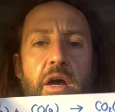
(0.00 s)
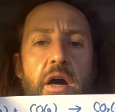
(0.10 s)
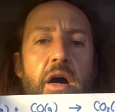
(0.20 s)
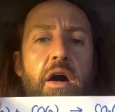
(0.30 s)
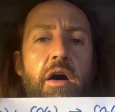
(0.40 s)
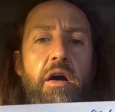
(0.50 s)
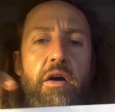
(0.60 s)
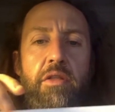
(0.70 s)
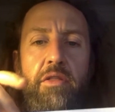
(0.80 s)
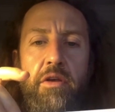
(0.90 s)

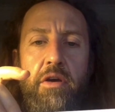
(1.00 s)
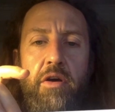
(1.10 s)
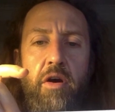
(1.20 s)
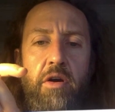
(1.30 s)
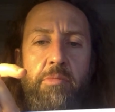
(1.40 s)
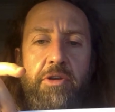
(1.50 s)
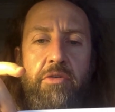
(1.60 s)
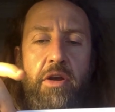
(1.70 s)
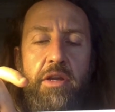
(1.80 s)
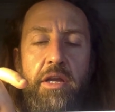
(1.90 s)
the carbon
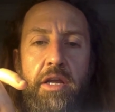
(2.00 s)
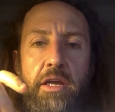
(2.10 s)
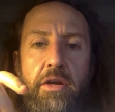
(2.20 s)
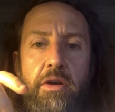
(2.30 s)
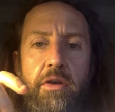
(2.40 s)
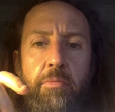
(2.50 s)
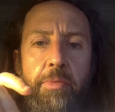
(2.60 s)
right here